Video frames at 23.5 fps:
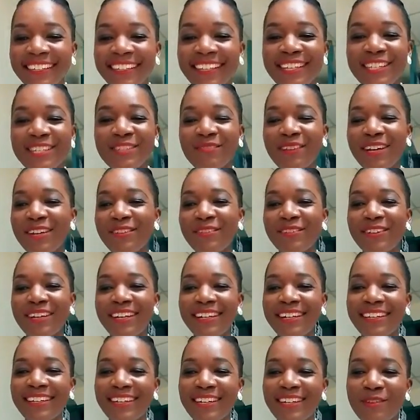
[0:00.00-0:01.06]
That's my
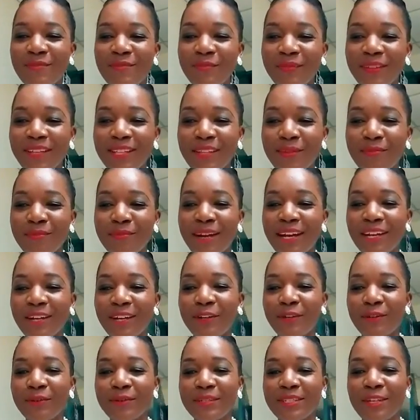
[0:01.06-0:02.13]
friend in the
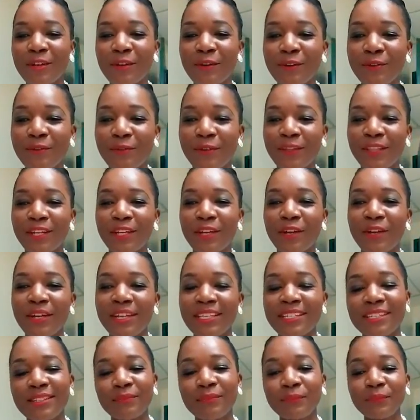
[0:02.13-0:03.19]
background. Sorry for the
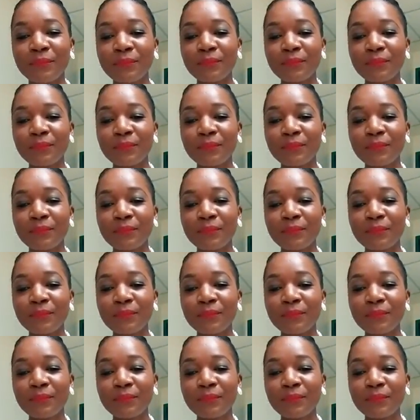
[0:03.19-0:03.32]
noise.